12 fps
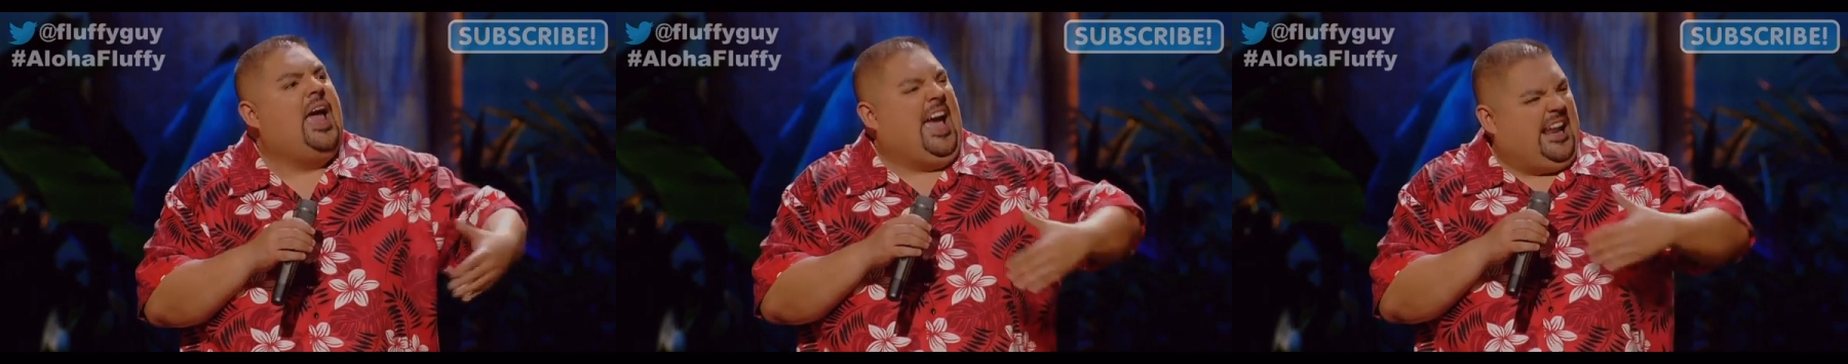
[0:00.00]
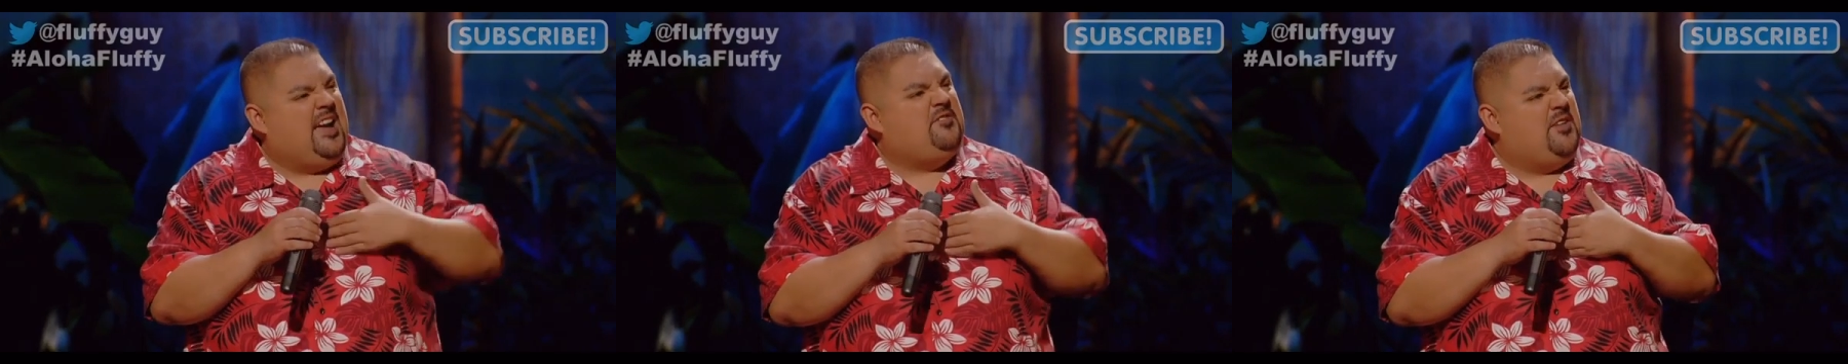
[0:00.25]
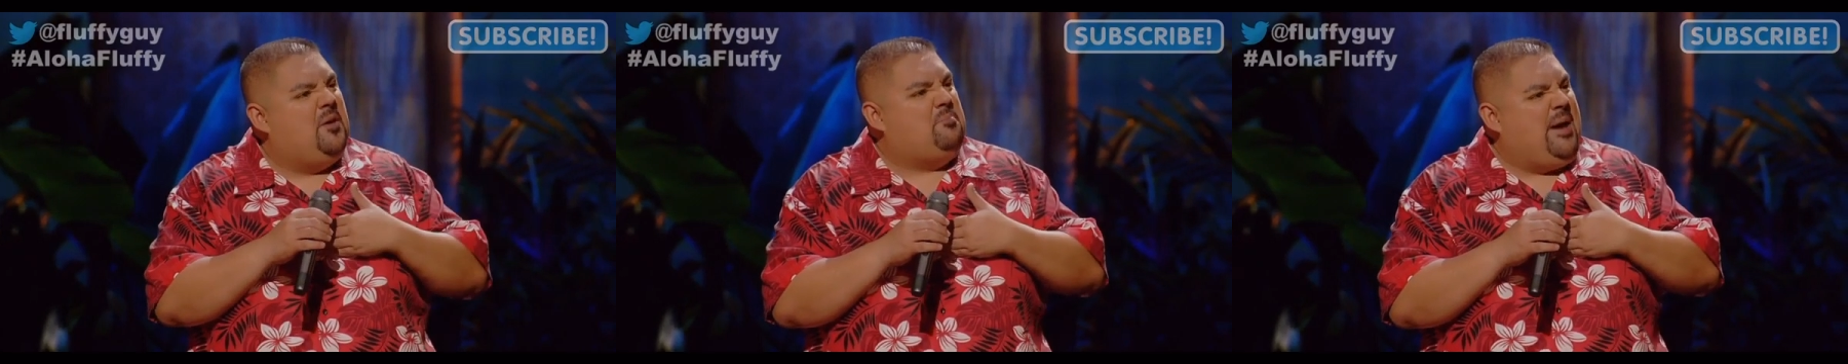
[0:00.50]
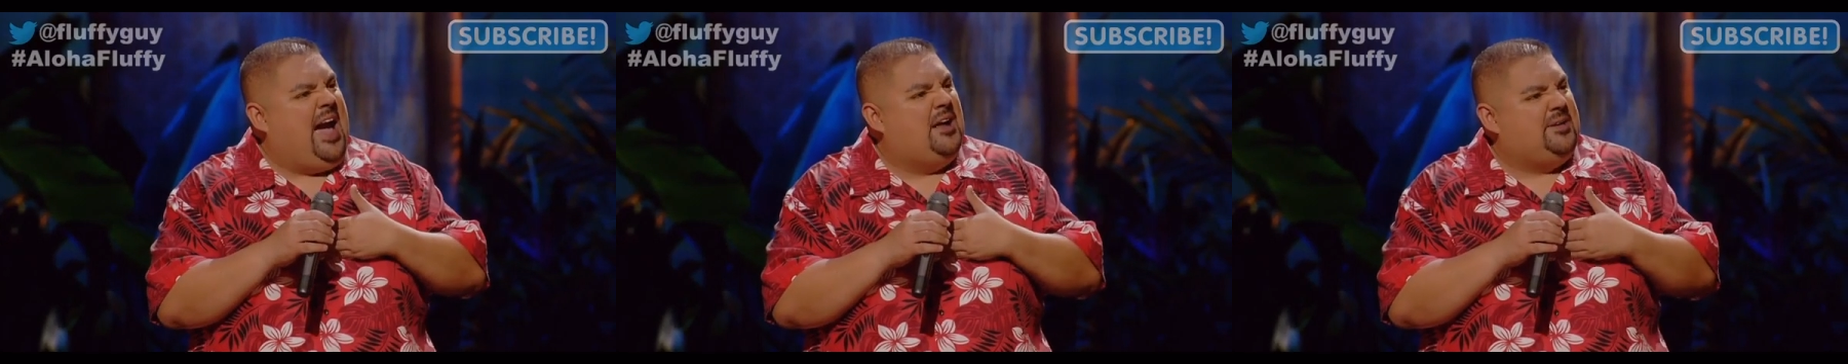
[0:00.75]
and I felt
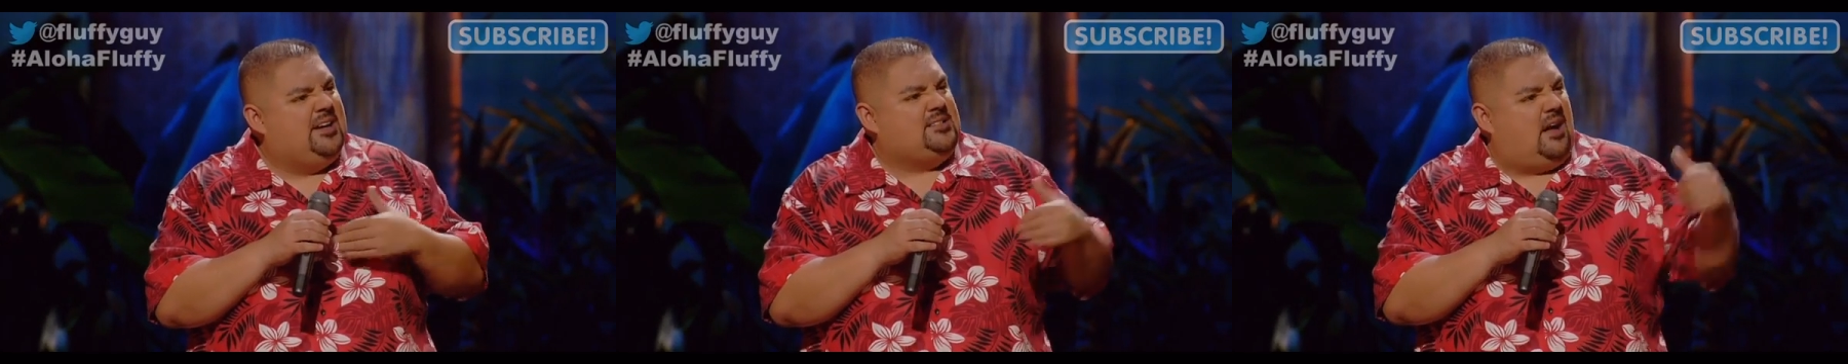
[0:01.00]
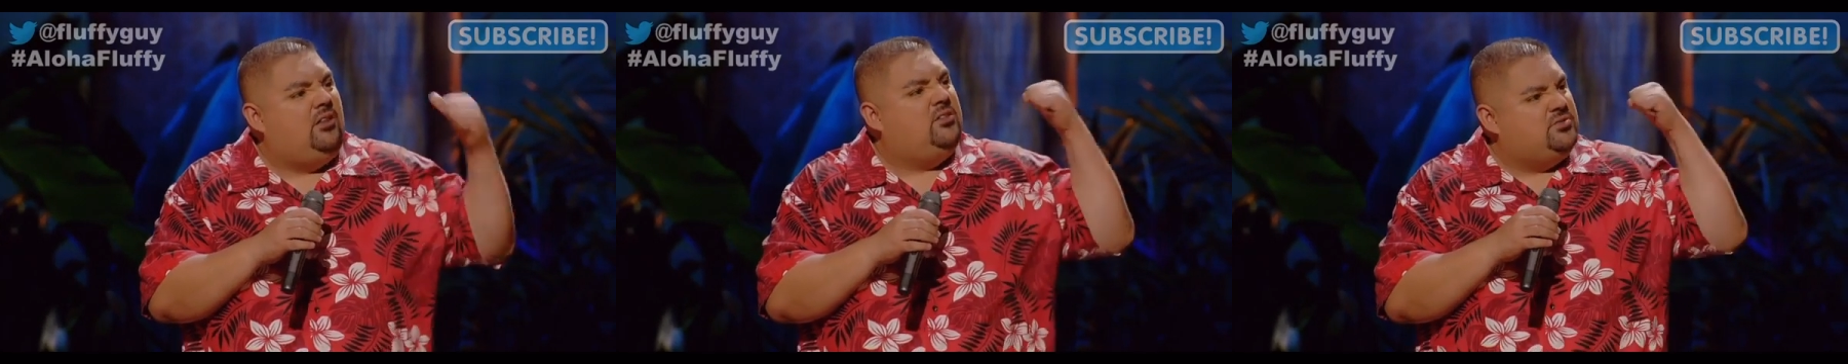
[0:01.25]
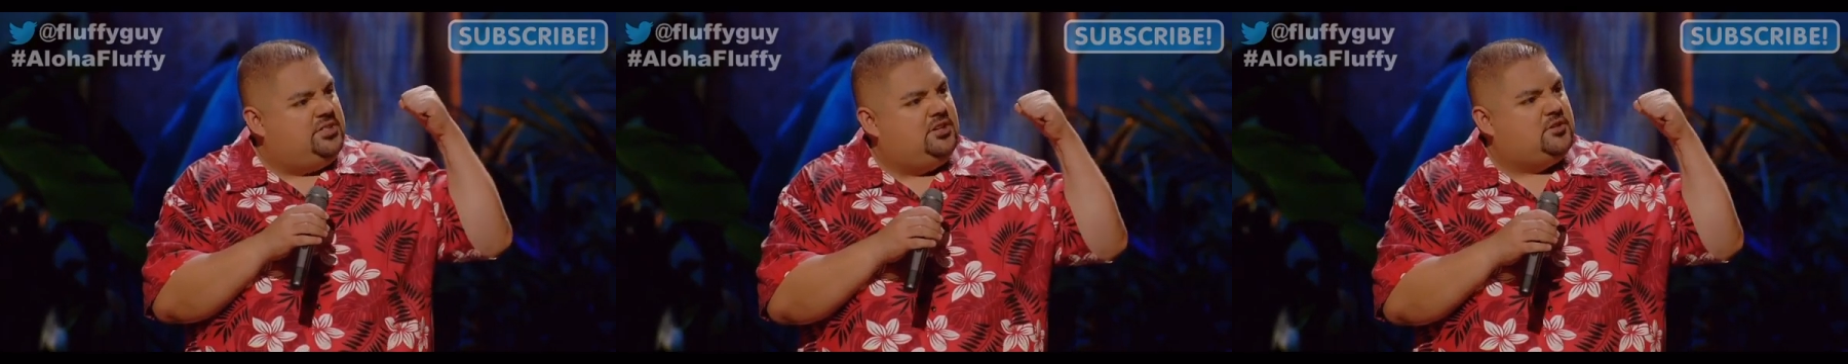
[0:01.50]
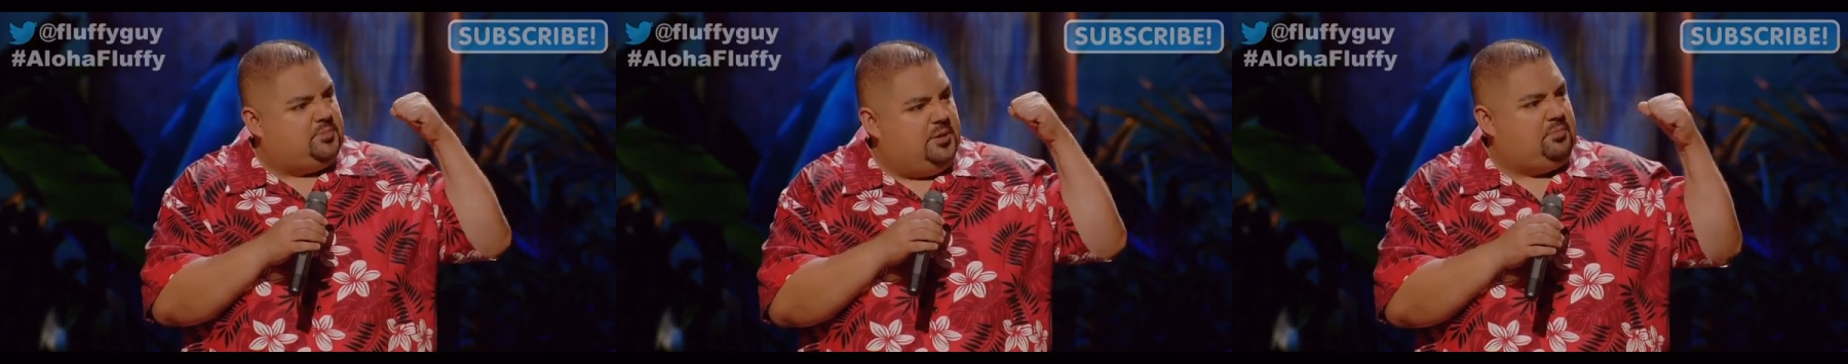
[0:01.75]
bad because all those
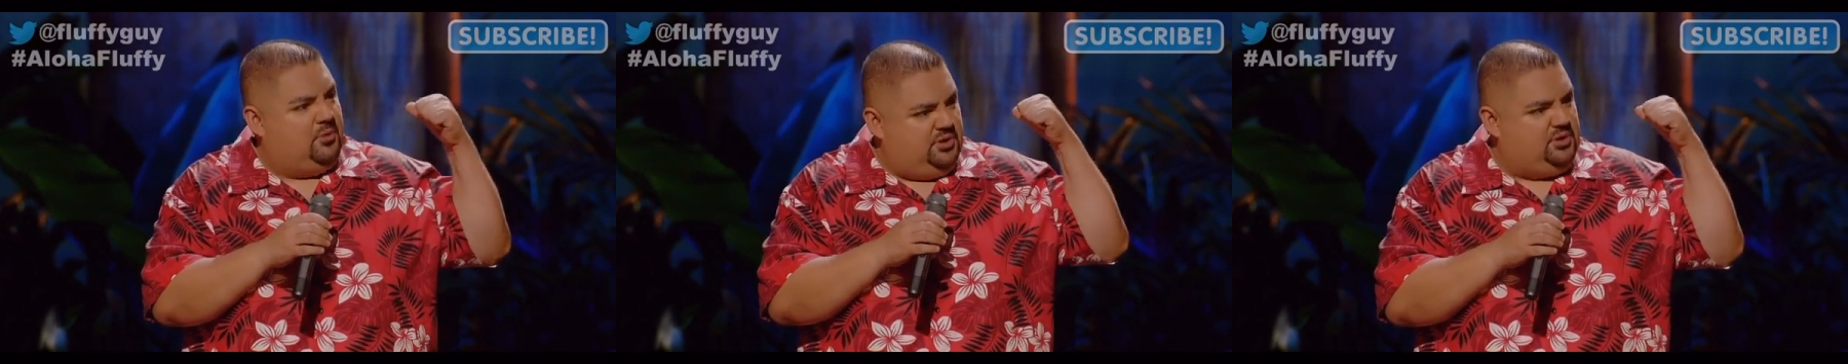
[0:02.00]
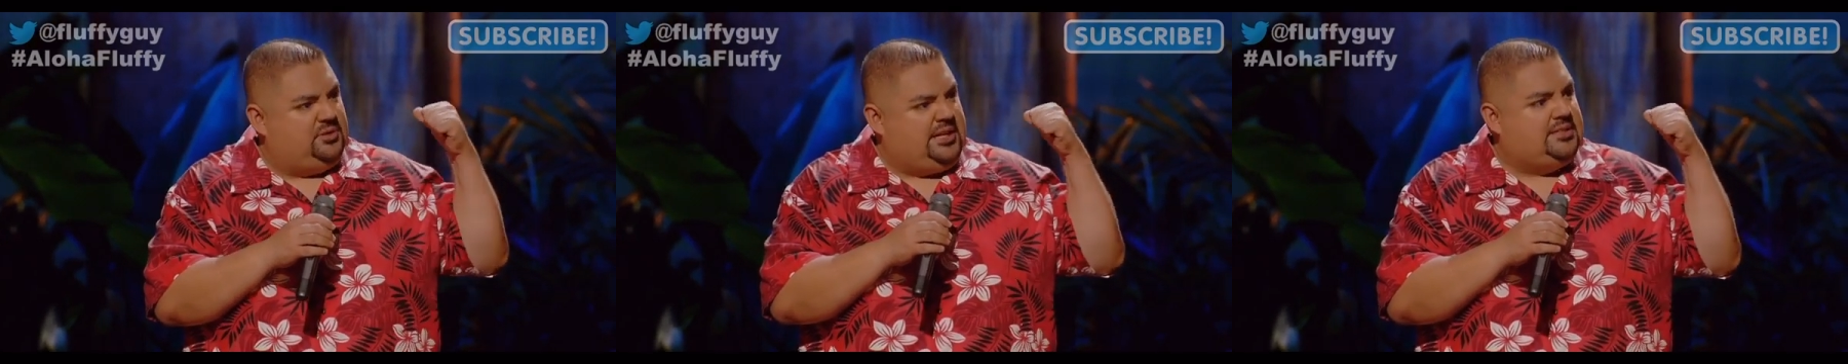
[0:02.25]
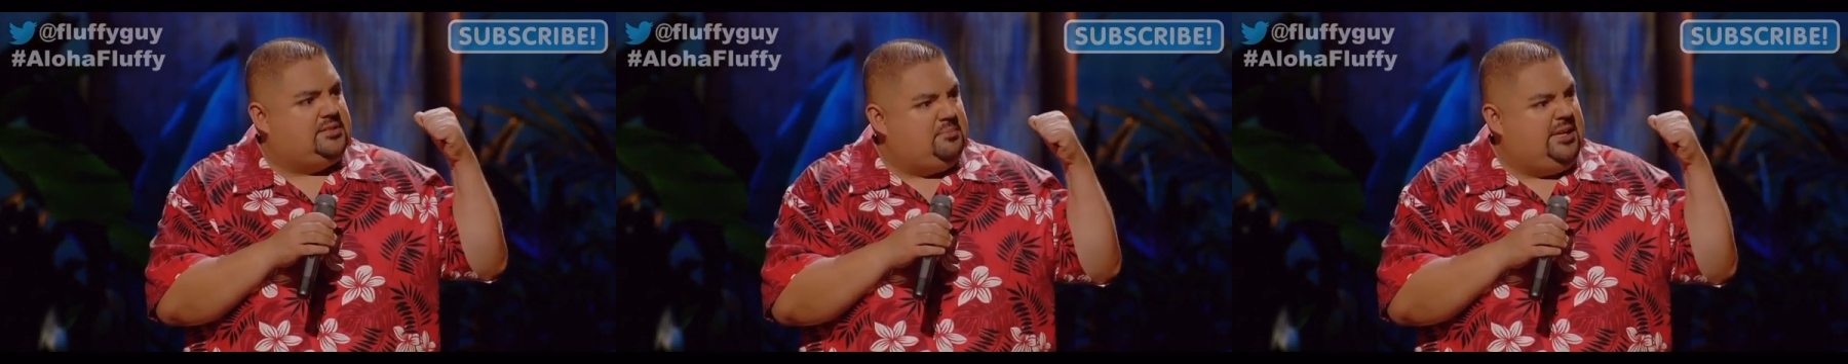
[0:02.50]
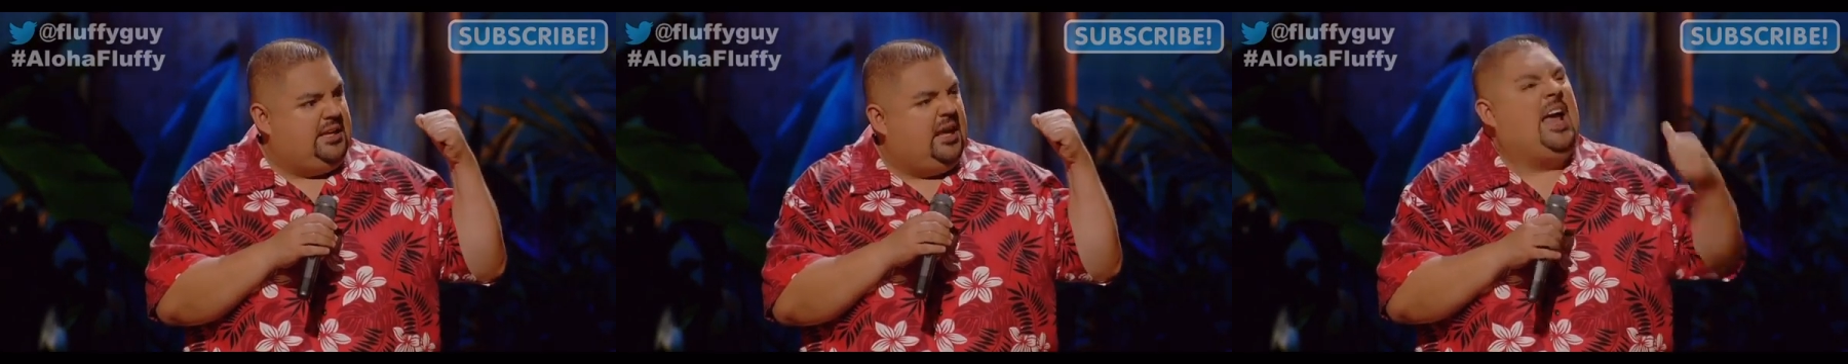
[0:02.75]
years people were doing that to
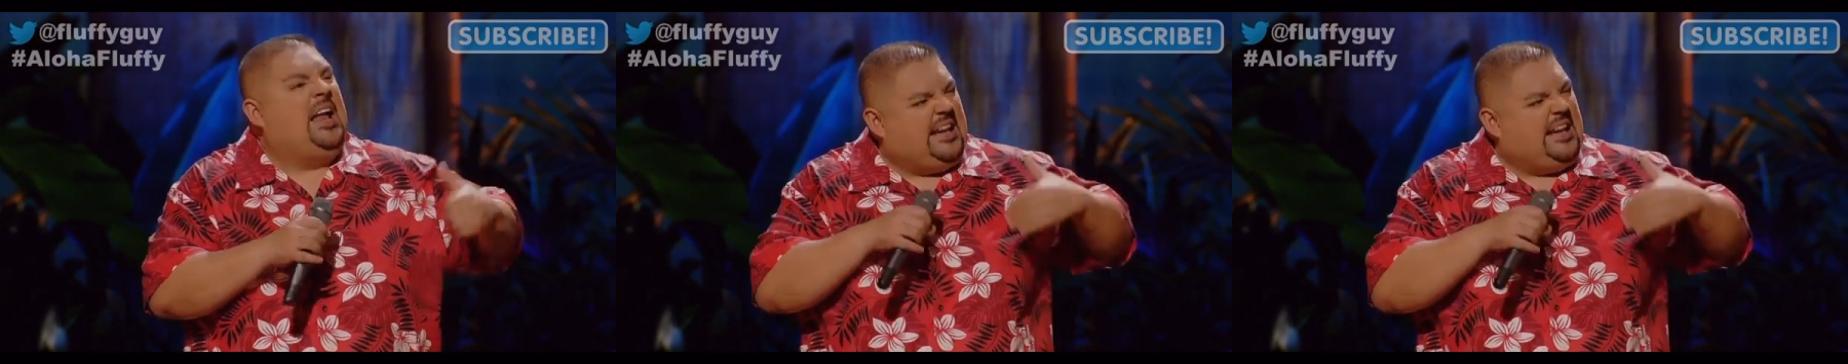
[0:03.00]
me,